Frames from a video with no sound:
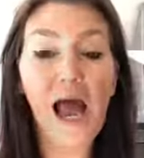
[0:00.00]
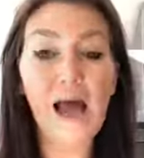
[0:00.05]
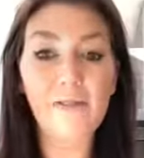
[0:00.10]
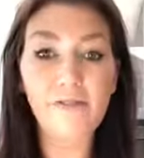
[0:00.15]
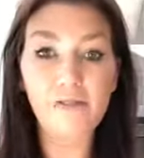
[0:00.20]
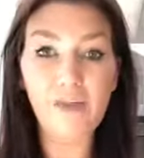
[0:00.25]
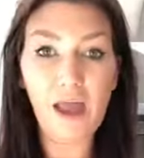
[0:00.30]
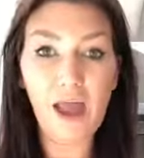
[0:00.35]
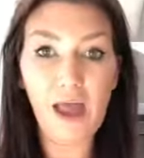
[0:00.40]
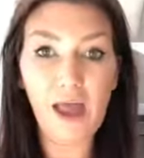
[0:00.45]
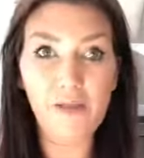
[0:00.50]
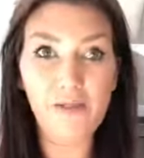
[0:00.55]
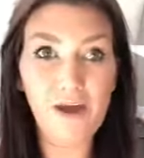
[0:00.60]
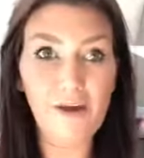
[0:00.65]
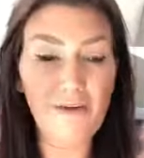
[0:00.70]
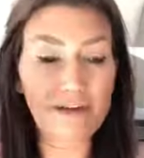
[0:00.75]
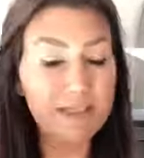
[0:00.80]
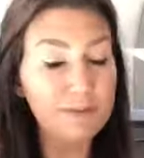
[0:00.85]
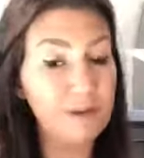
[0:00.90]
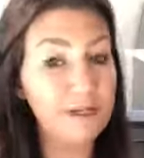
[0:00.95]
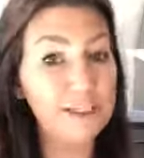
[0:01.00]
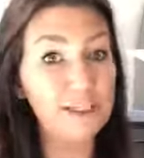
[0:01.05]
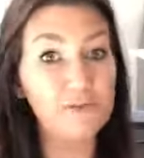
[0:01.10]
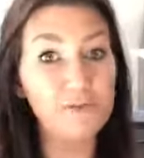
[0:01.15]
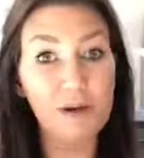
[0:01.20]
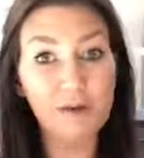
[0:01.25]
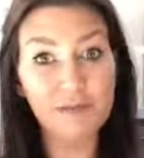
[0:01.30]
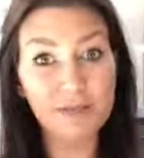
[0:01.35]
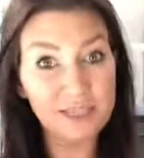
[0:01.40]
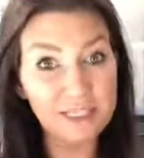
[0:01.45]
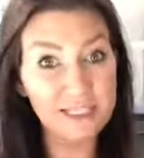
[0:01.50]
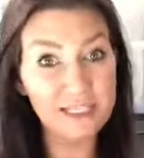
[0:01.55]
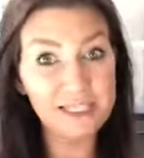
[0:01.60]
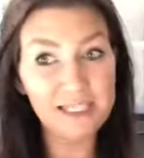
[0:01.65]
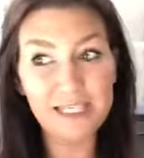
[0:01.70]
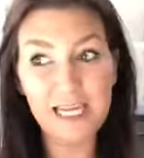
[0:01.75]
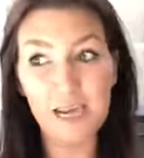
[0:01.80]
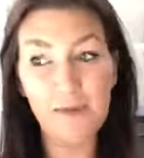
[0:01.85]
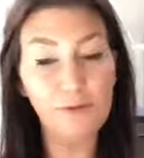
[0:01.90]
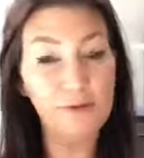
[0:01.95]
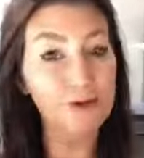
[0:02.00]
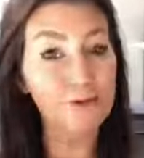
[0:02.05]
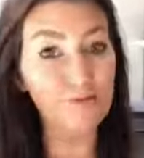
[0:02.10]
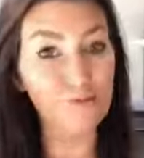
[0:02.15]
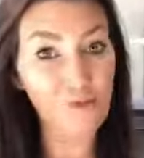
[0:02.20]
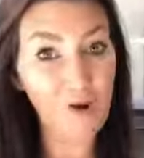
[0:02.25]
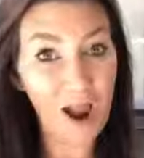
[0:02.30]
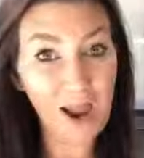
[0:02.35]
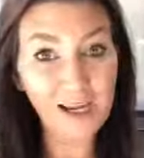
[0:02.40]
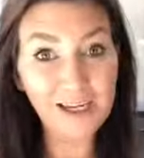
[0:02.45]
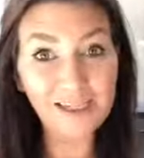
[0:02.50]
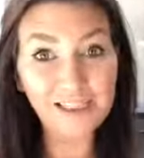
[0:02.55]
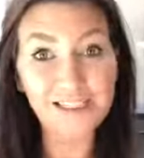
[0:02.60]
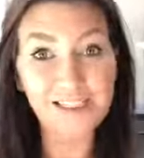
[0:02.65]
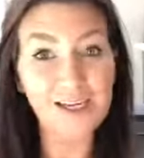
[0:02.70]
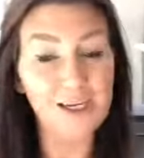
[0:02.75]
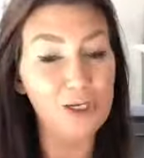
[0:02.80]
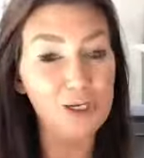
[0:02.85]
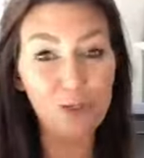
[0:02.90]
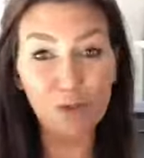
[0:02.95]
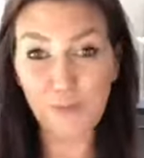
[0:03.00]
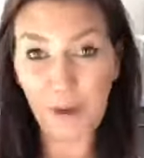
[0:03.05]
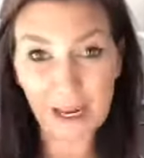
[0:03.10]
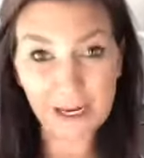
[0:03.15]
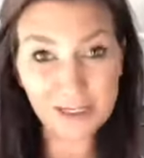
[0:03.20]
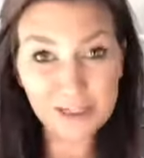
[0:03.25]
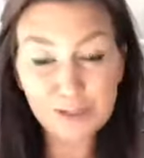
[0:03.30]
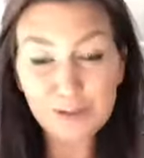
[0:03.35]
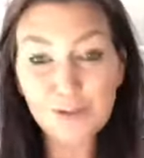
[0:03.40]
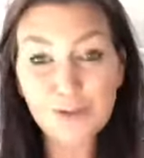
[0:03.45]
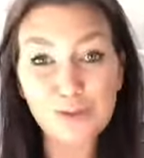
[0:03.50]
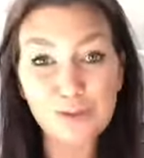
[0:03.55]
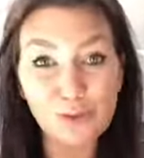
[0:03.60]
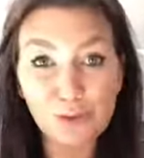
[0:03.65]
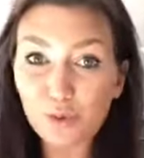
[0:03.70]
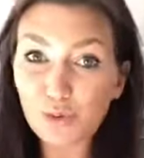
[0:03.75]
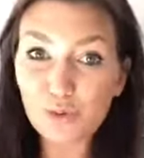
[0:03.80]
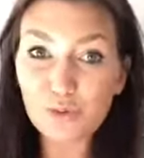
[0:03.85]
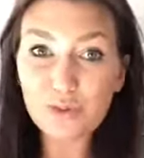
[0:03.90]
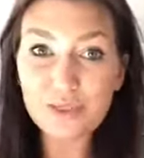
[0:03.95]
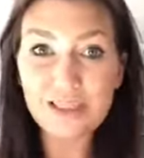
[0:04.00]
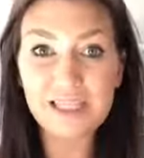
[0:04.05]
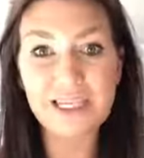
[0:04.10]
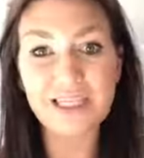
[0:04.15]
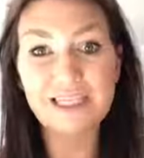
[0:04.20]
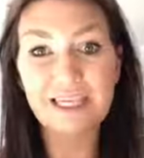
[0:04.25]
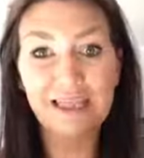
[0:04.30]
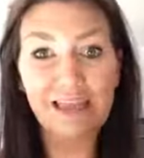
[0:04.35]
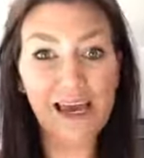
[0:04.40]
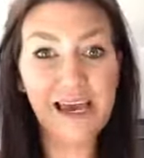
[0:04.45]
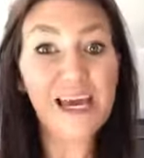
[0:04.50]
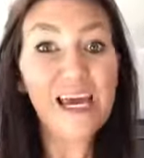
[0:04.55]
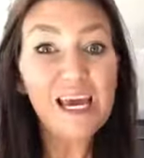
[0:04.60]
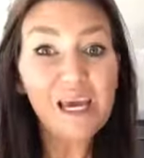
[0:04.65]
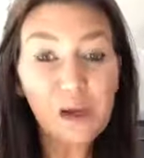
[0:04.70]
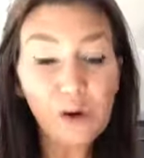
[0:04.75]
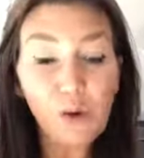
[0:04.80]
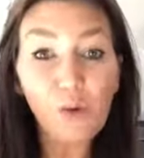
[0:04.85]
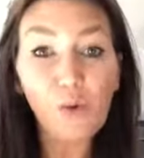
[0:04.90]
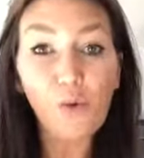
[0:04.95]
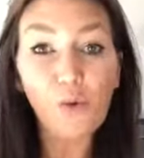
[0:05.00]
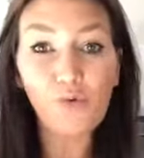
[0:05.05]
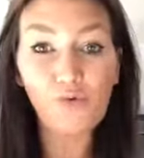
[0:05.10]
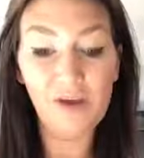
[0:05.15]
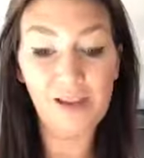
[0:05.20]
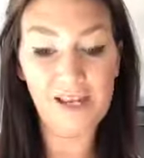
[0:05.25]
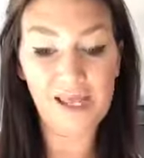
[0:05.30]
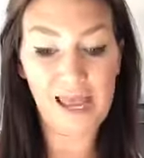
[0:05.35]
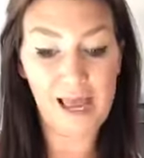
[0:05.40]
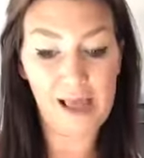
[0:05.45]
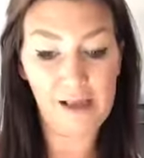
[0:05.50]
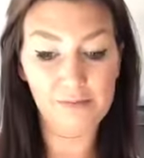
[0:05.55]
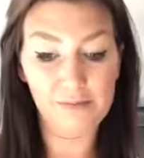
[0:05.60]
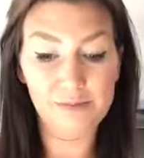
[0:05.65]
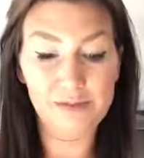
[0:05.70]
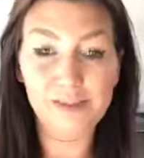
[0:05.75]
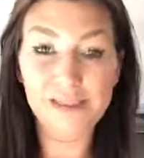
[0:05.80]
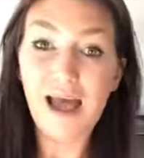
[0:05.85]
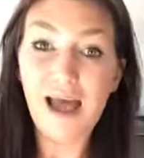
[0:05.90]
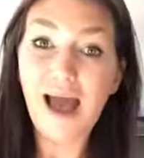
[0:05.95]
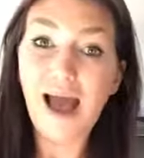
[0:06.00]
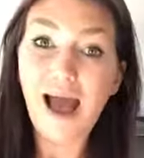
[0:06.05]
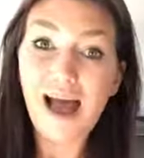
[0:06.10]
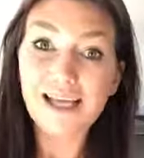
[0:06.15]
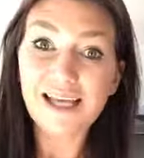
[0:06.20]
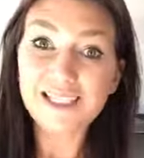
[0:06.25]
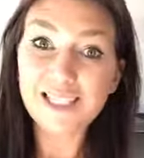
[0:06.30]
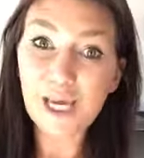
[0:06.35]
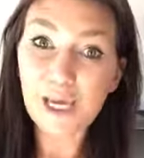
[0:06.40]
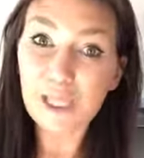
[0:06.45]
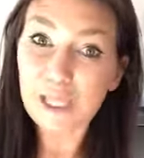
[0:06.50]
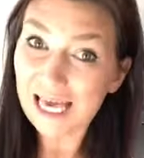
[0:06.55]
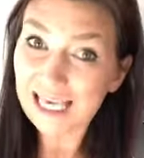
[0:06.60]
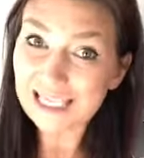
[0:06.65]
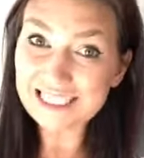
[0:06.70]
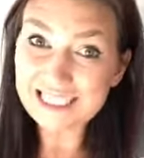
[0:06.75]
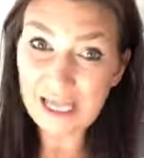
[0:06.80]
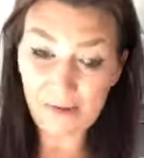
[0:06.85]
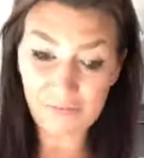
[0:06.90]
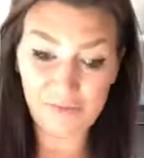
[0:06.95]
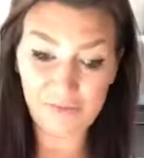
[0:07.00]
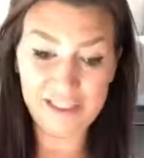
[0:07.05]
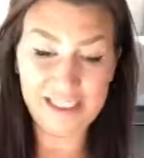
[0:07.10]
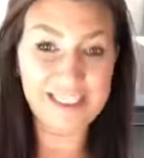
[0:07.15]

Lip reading: and they're expected to be able to sit at the table and write and use pencils and tools and things like that. It all really helps. So that's it for